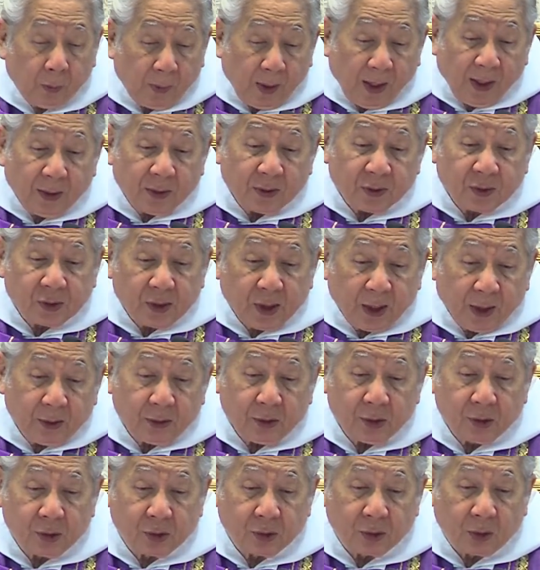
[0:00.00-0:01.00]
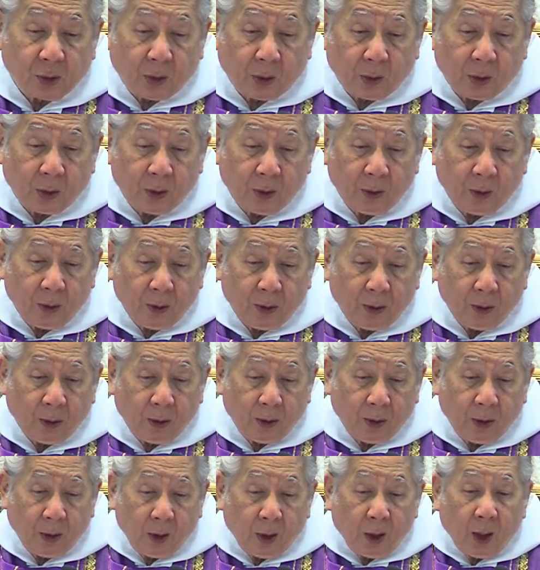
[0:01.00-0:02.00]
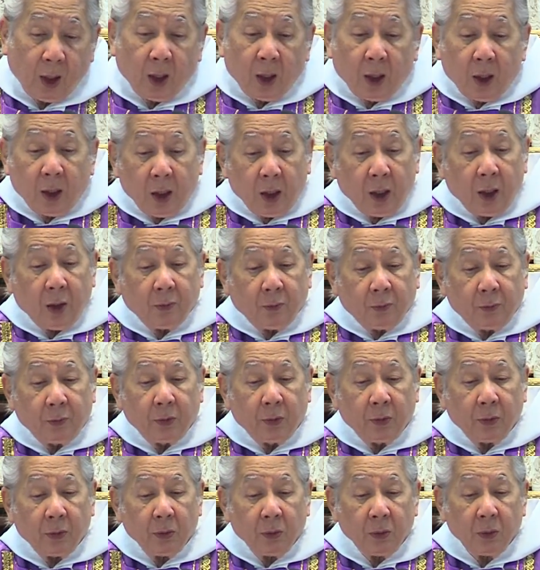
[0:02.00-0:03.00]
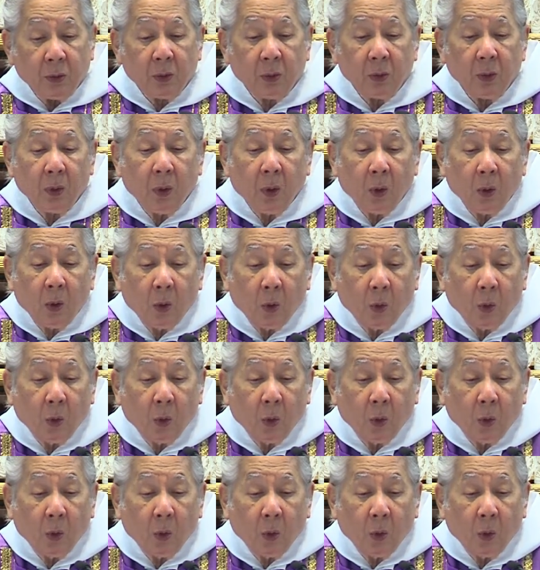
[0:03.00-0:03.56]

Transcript: Christ said so. If you